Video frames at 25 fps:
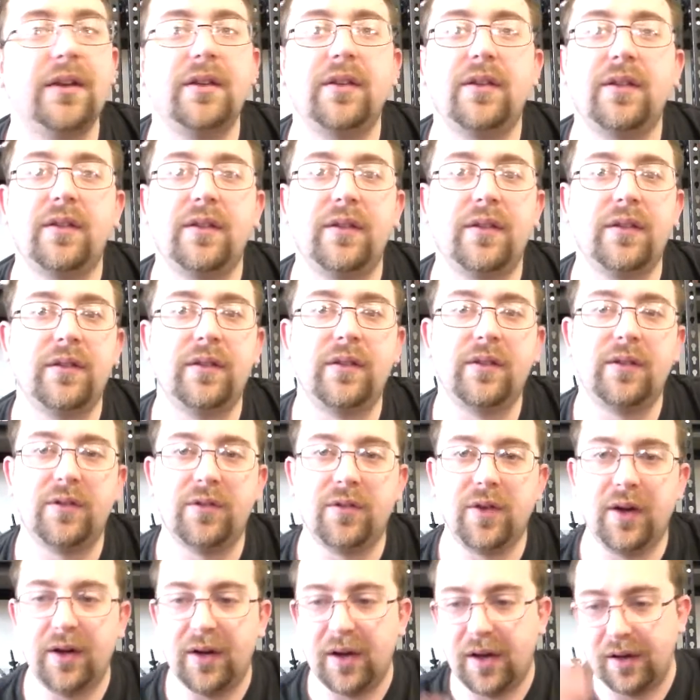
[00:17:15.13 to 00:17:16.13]
did
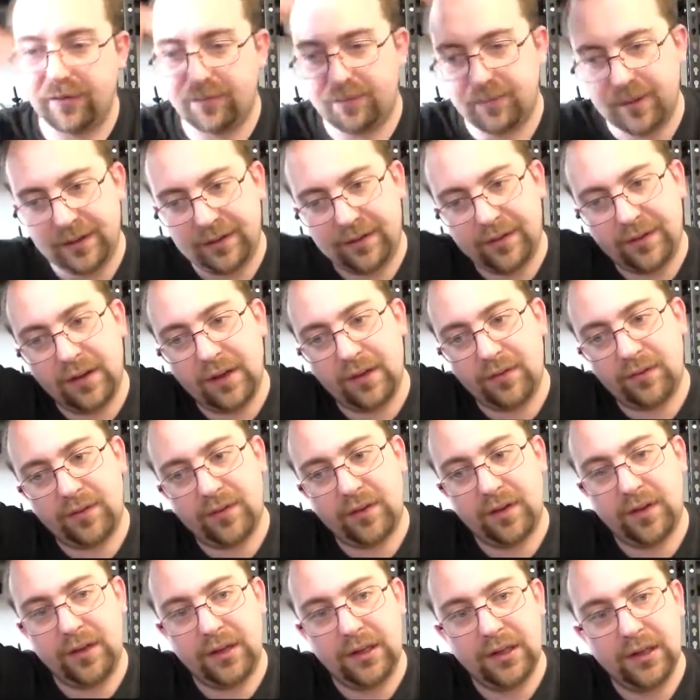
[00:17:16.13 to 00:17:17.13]
trade off my
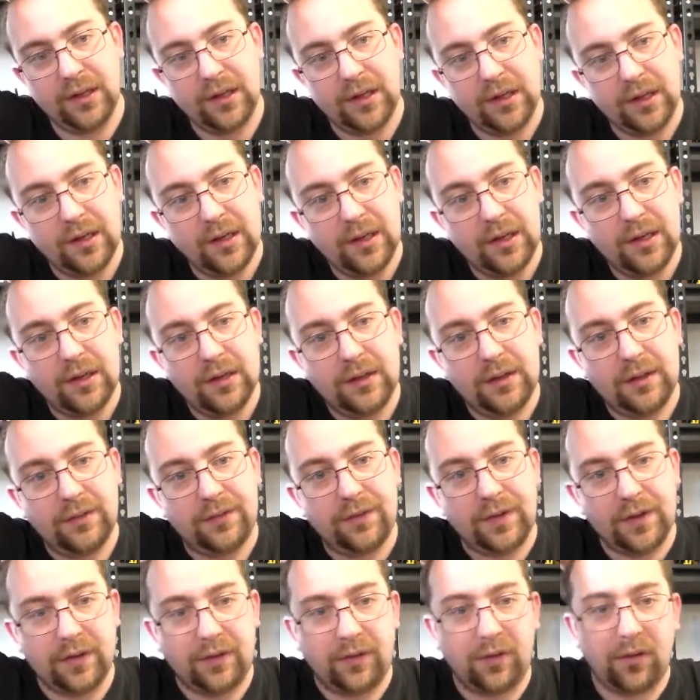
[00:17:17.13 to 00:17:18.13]
TFC
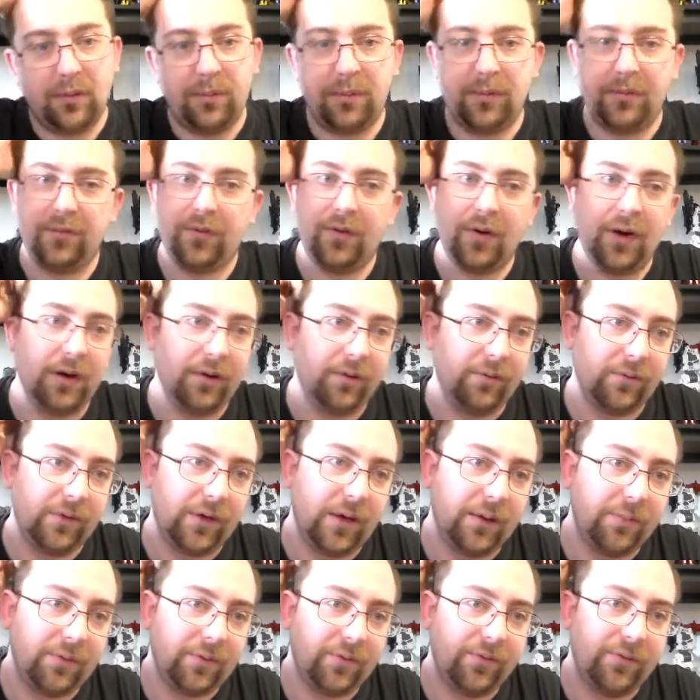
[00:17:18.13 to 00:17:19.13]
Defensor before I
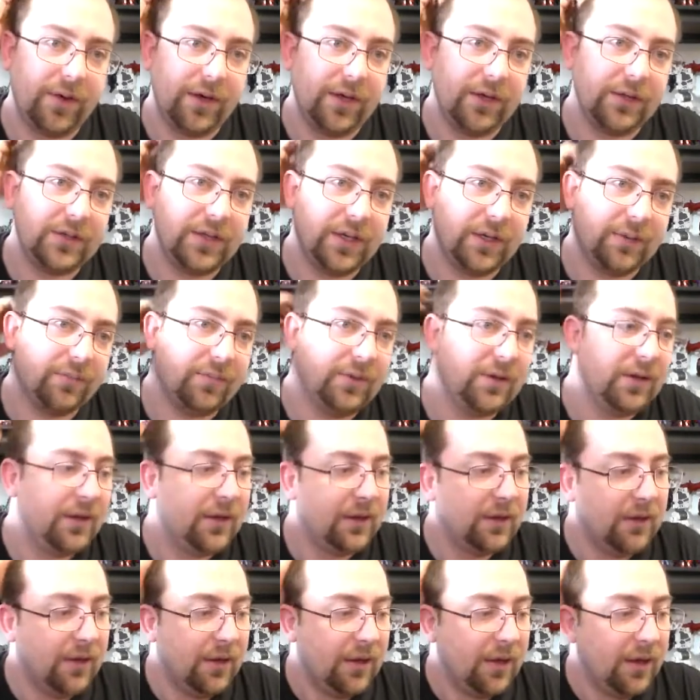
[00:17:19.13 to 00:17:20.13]
was able to finish him.
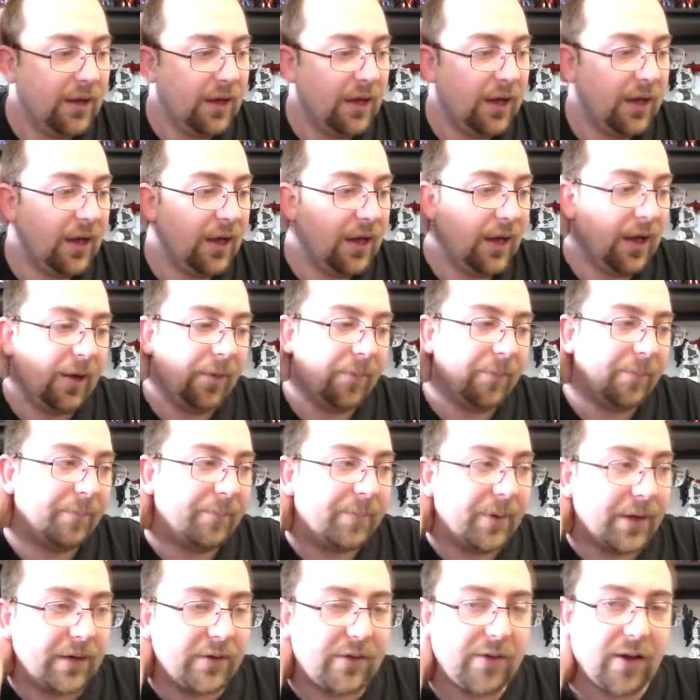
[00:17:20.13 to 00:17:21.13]

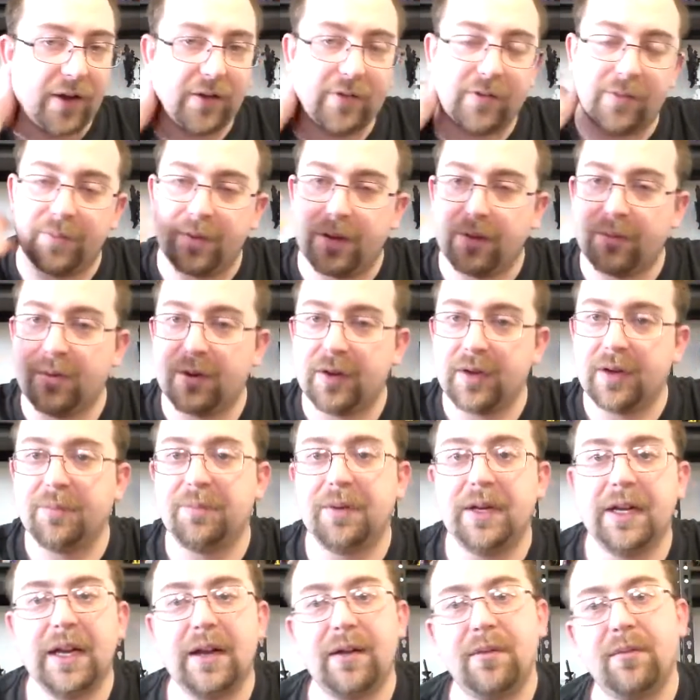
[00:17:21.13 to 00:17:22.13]
Um, but it's awesome that we're going
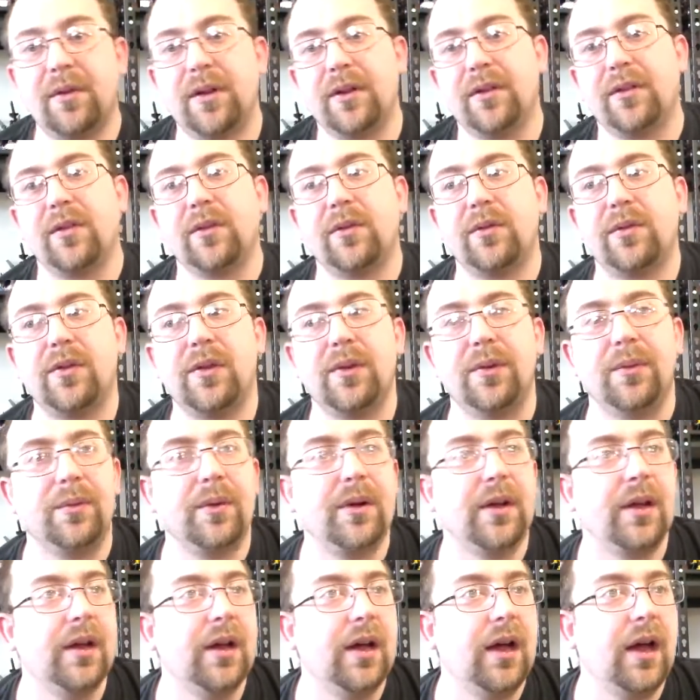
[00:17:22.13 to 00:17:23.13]
to be getting one so soon.
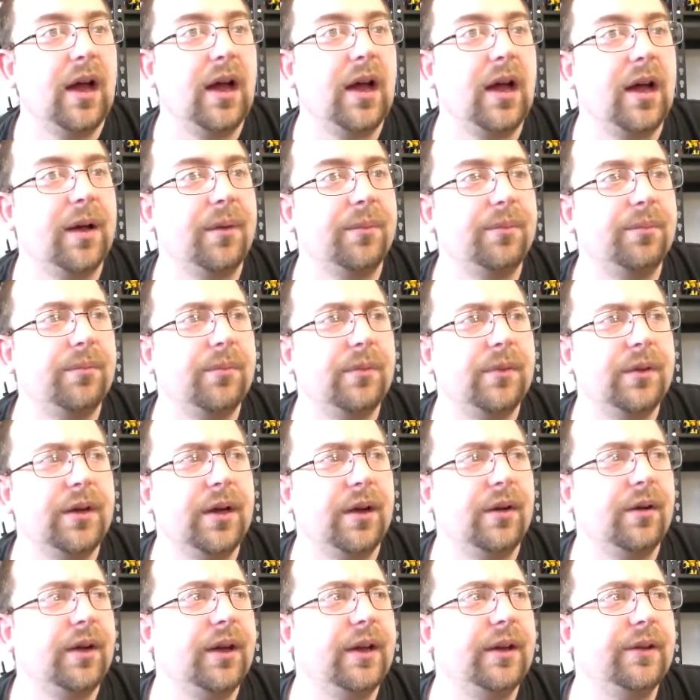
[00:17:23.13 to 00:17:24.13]
Um,
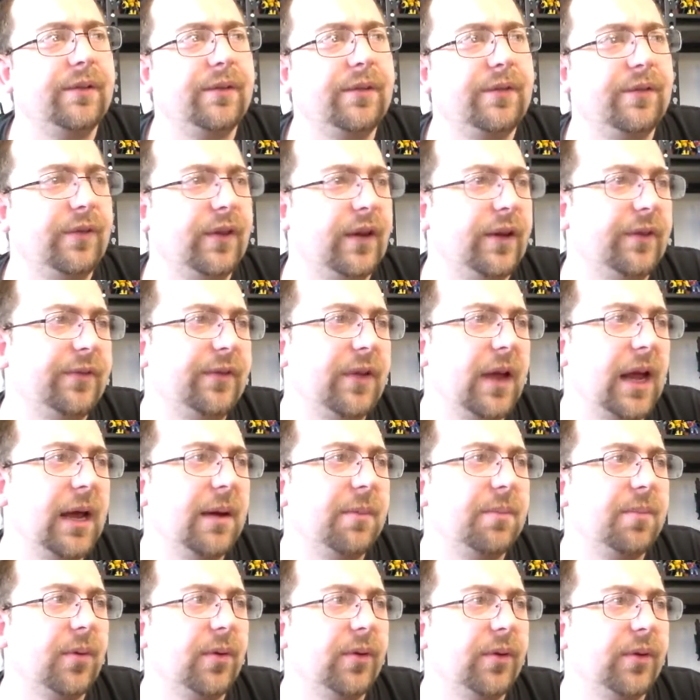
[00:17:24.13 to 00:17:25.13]
you know, if if
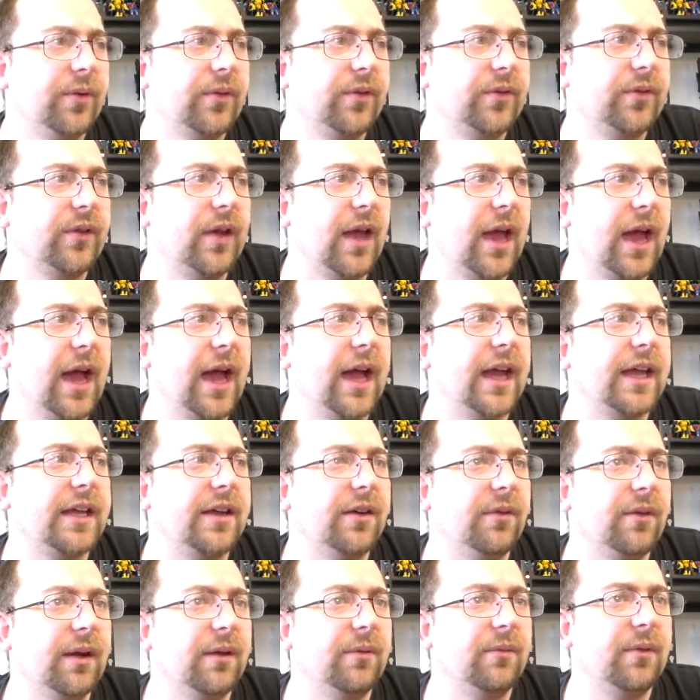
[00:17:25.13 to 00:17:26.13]
April's
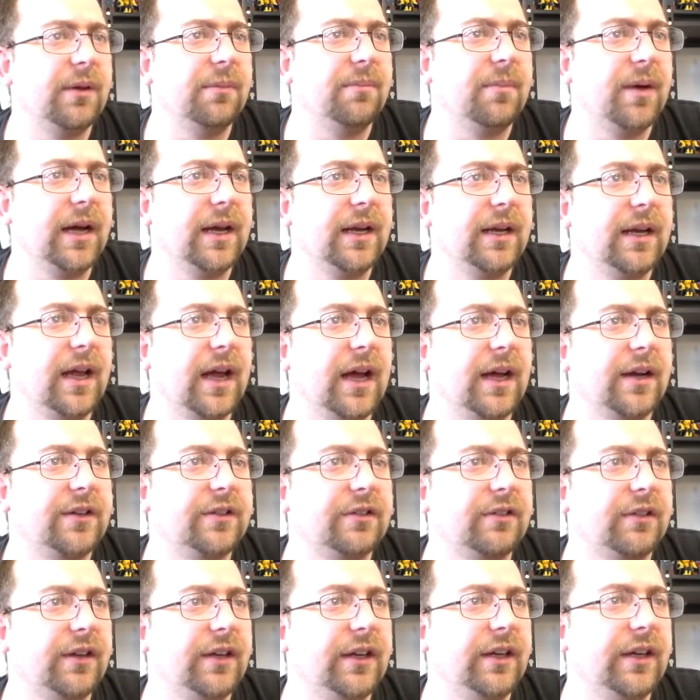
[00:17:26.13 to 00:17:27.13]
accurate, we might
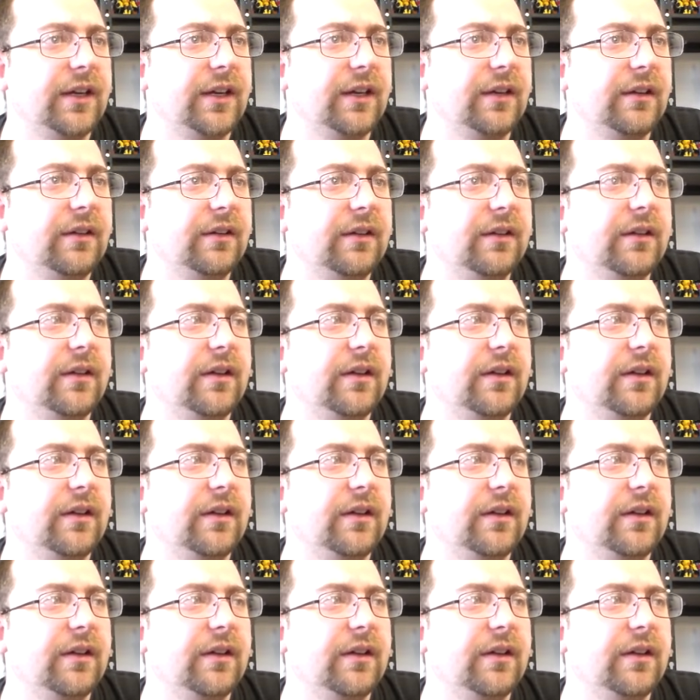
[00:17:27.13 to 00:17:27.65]
actually.